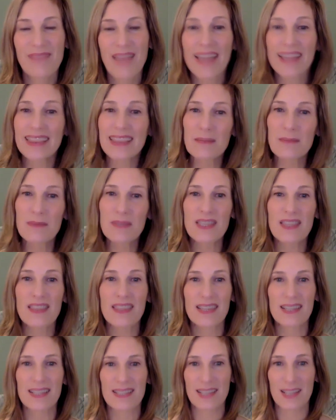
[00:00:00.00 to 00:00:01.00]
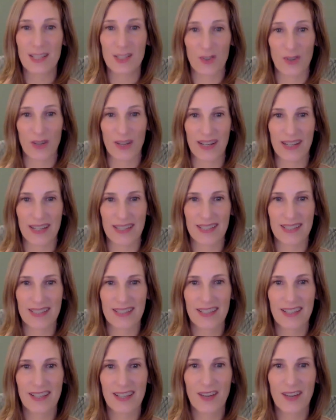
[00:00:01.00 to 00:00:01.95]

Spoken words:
limit the things that drain us.